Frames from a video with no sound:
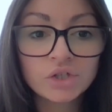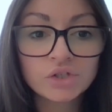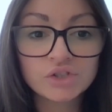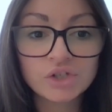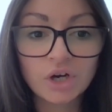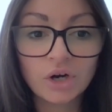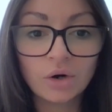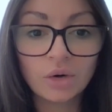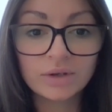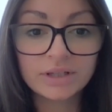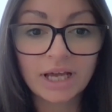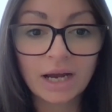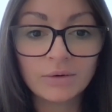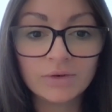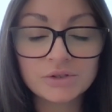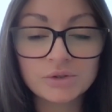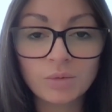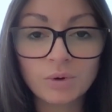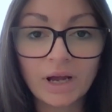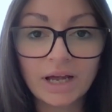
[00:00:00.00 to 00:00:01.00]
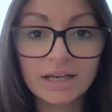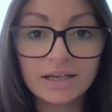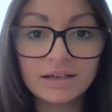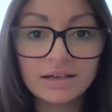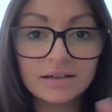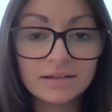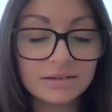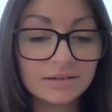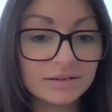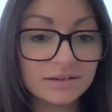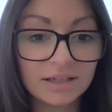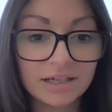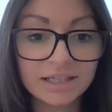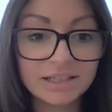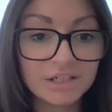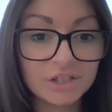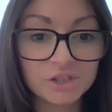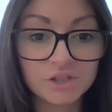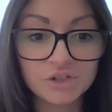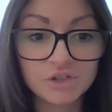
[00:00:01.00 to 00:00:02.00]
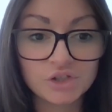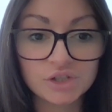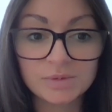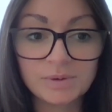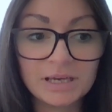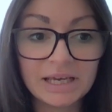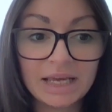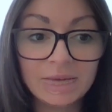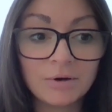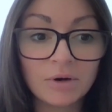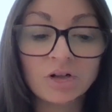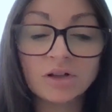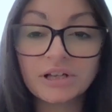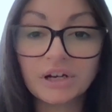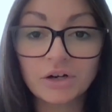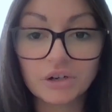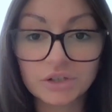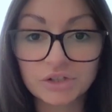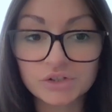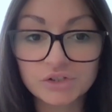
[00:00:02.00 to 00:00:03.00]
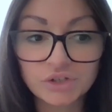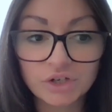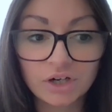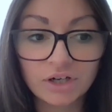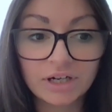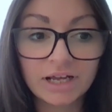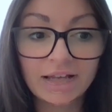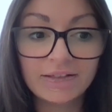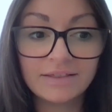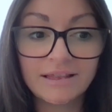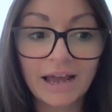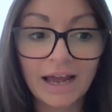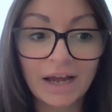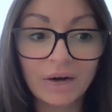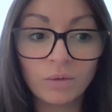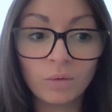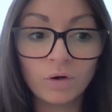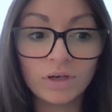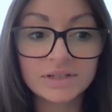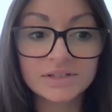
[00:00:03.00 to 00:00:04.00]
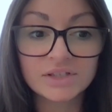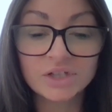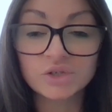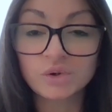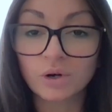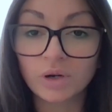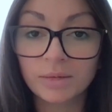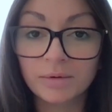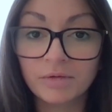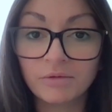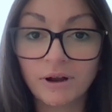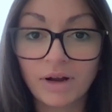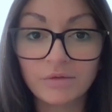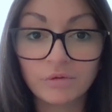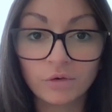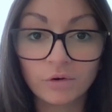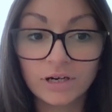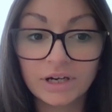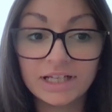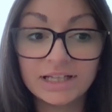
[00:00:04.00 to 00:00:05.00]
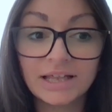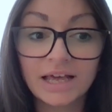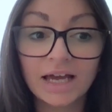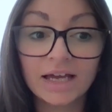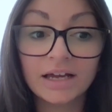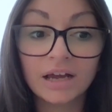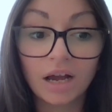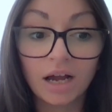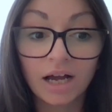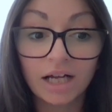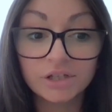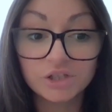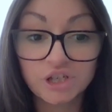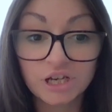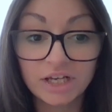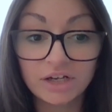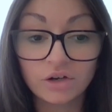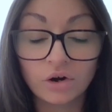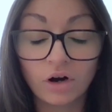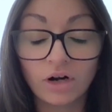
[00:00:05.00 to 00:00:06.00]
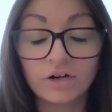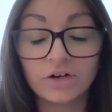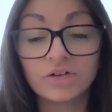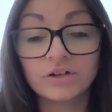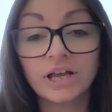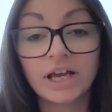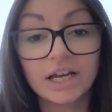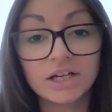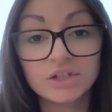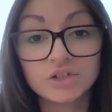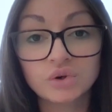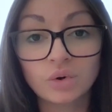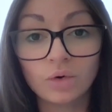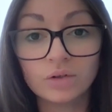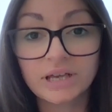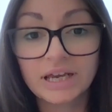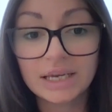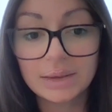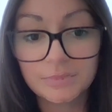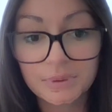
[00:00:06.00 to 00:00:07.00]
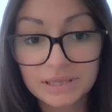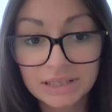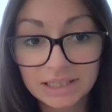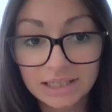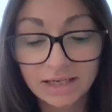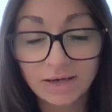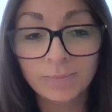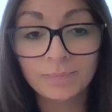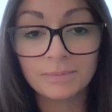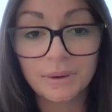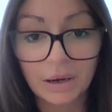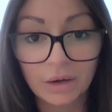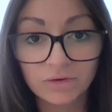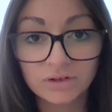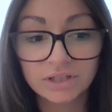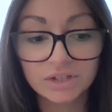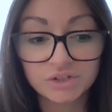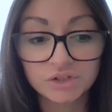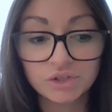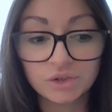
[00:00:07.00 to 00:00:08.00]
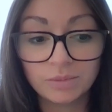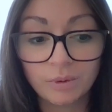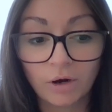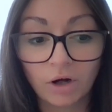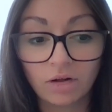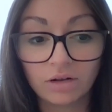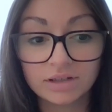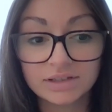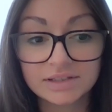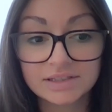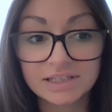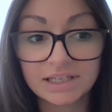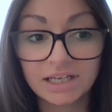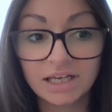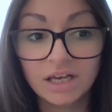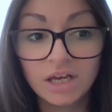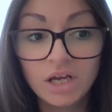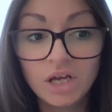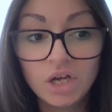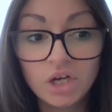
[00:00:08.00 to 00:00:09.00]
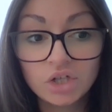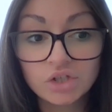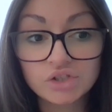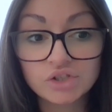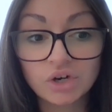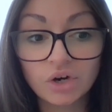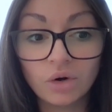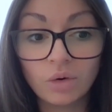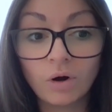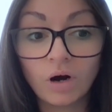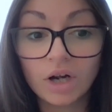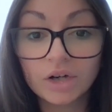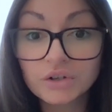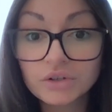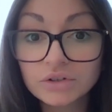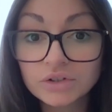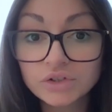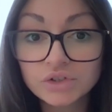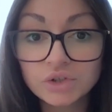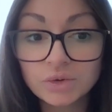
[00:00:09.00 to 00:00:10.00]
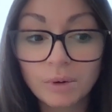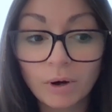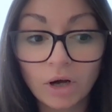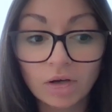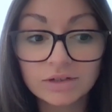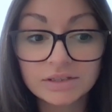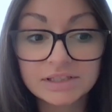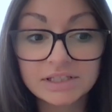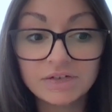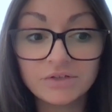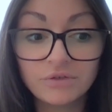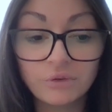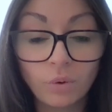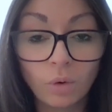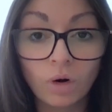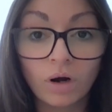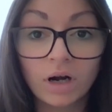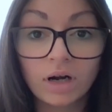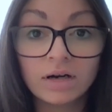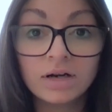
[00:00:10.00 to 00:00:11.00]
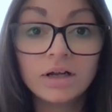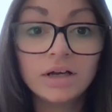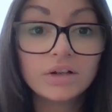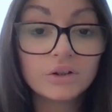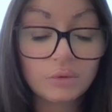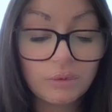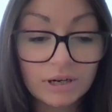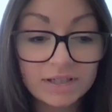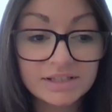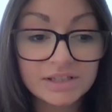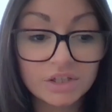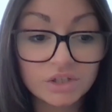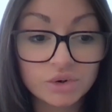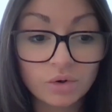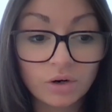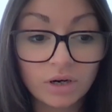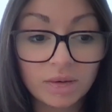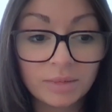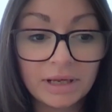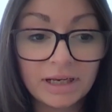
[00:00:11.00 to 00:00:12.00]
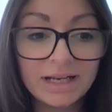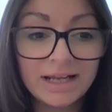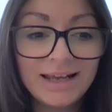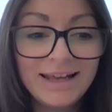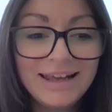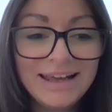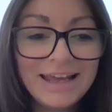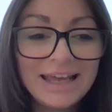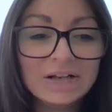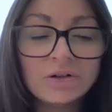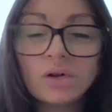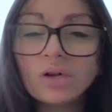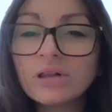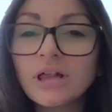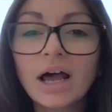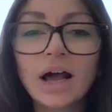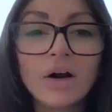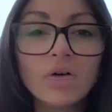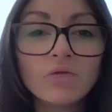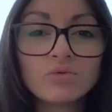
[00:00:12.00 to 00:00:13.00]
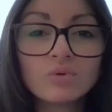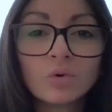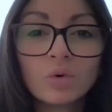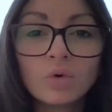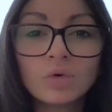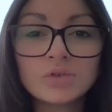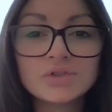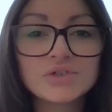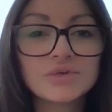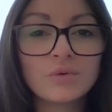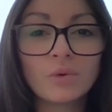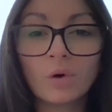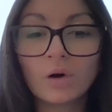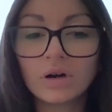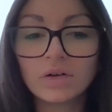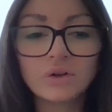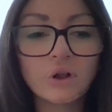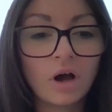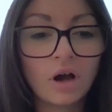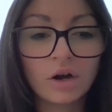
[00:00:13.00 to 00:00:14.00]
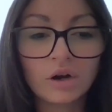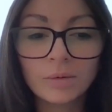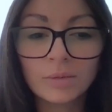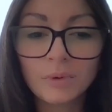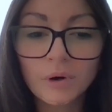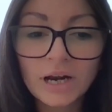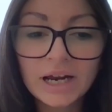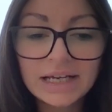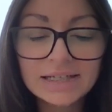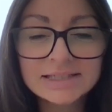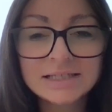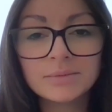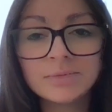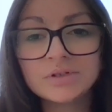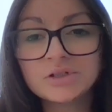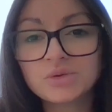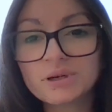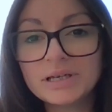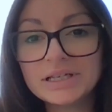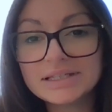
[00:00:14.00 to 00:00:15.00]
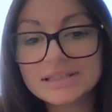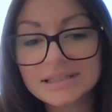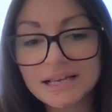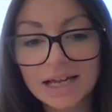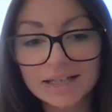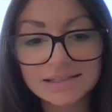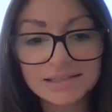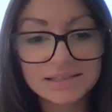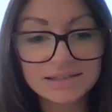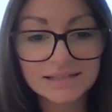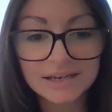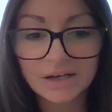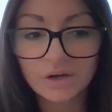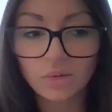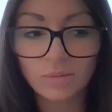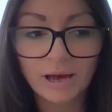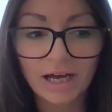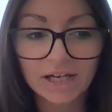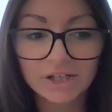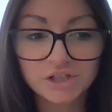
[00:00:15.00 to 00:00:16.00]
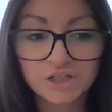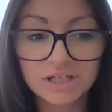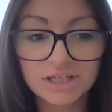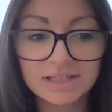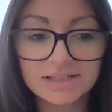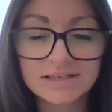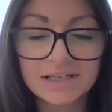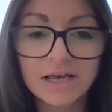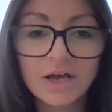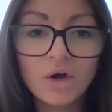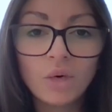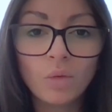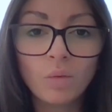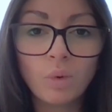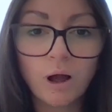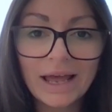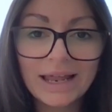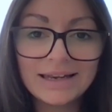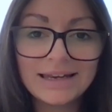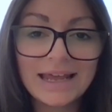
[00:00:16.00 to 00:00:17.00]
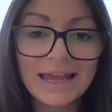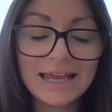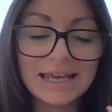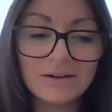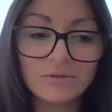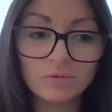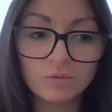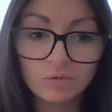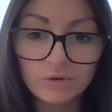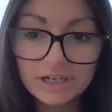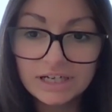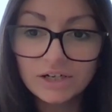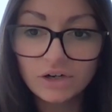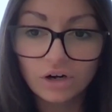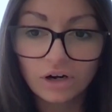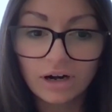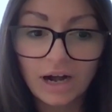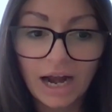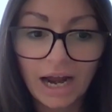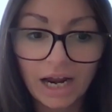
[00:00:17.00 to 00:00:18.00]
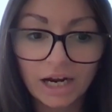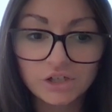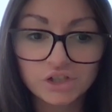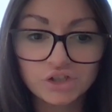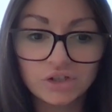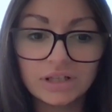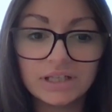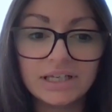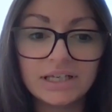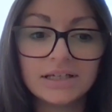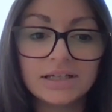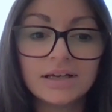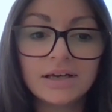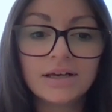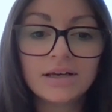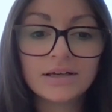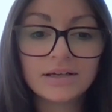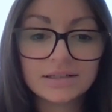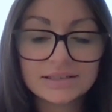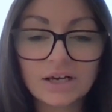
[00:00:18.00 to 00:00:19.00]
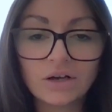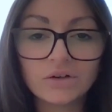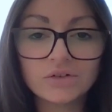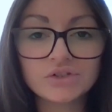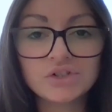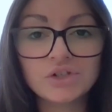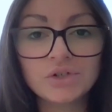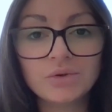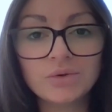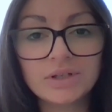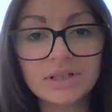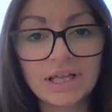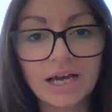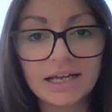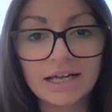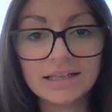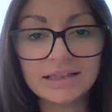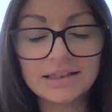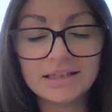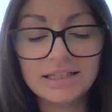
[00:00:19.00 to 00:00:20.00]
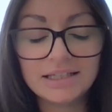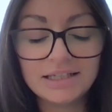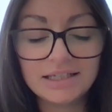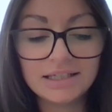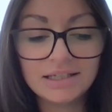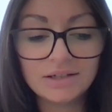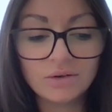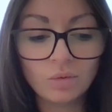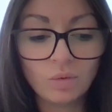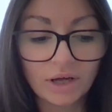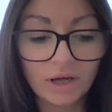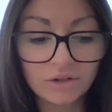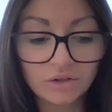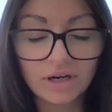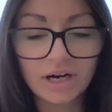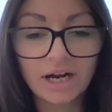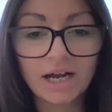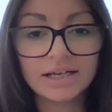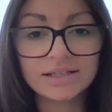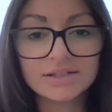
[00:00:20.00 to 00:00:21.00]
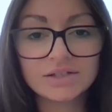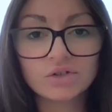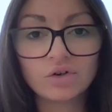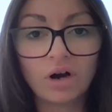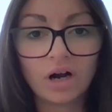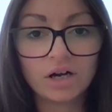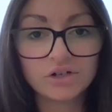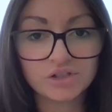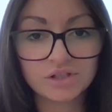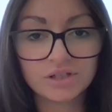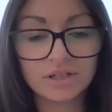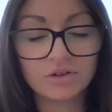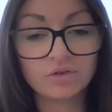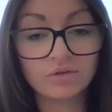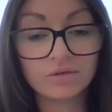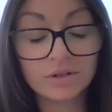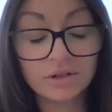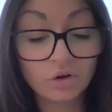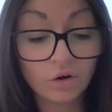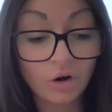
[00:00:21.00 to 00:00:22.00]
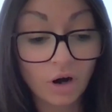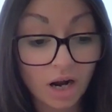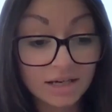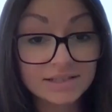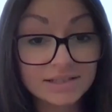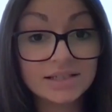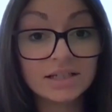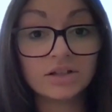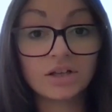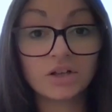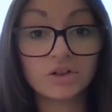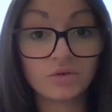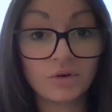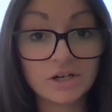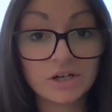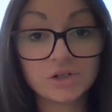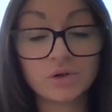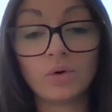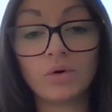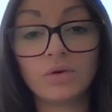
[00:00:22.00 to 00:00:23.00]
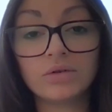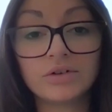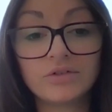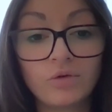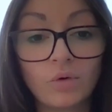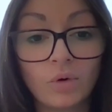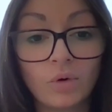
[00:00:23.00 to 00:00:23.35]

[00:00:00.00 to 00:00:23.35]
So that was when the conditions just became a clear concern. And that was the tournament referee that Jake Garner that had told AP about this new policy. So under this new policy for the rest of the tournament, it'll allow rules for longer breaks in between sets and single matches when a reader actually tells you that the weather has crossed the threshold